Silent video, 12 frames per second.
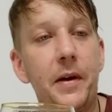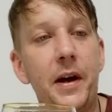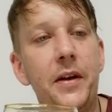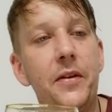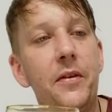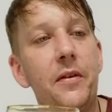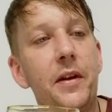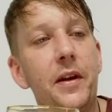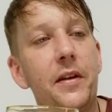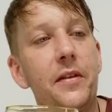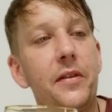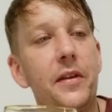I do
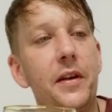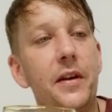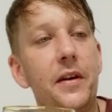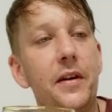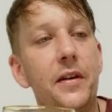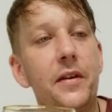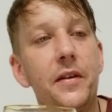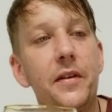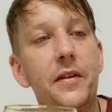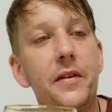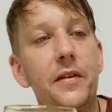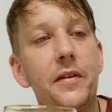like the
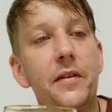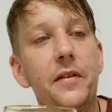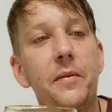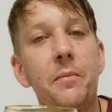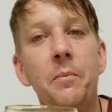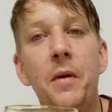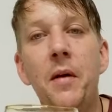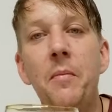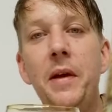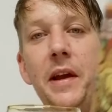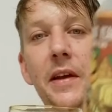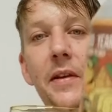
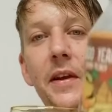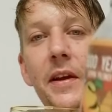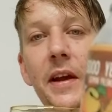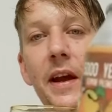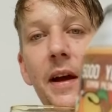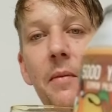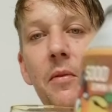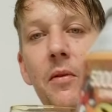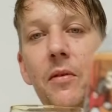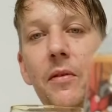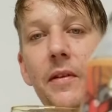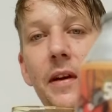mummy and the
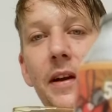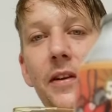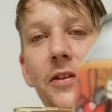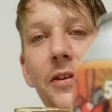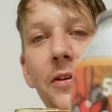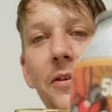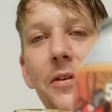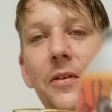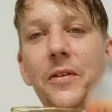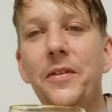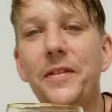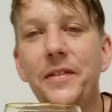camel. That's
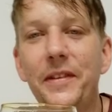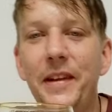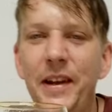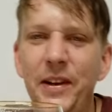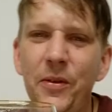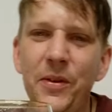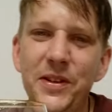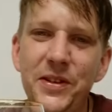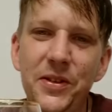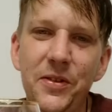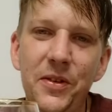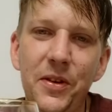cool. They always
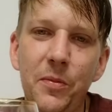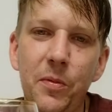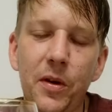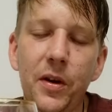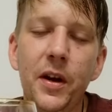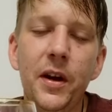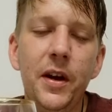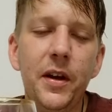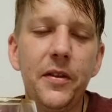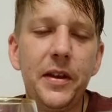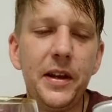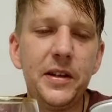do good work.
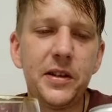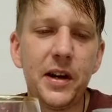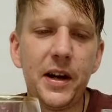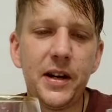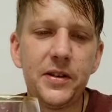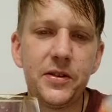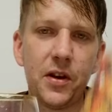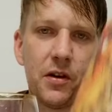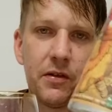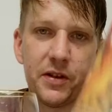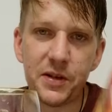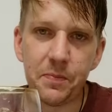These guys
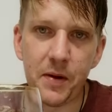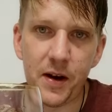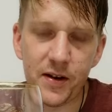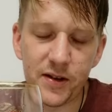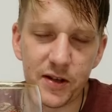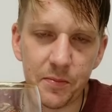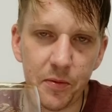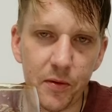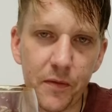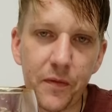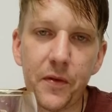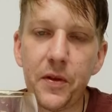are
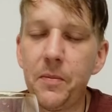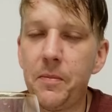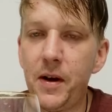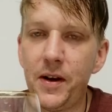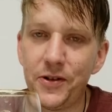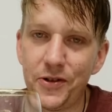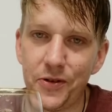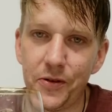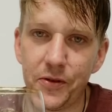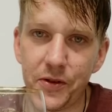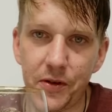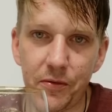responsible for the
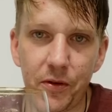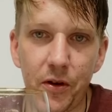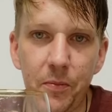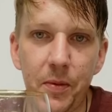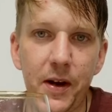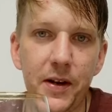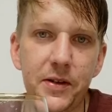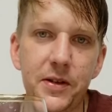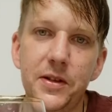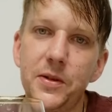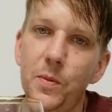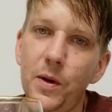monsters and the robots
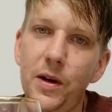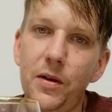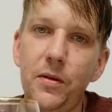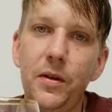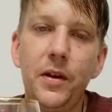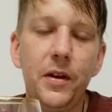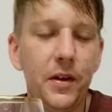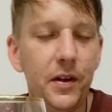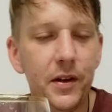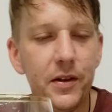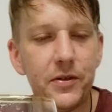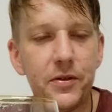as well.
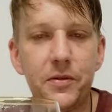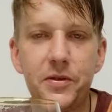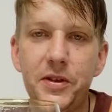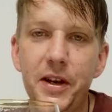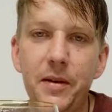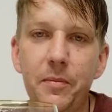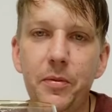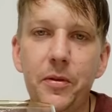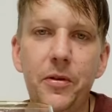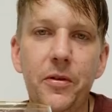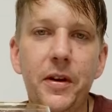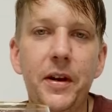So the same
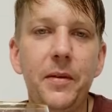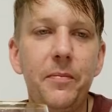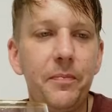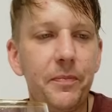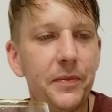brewery.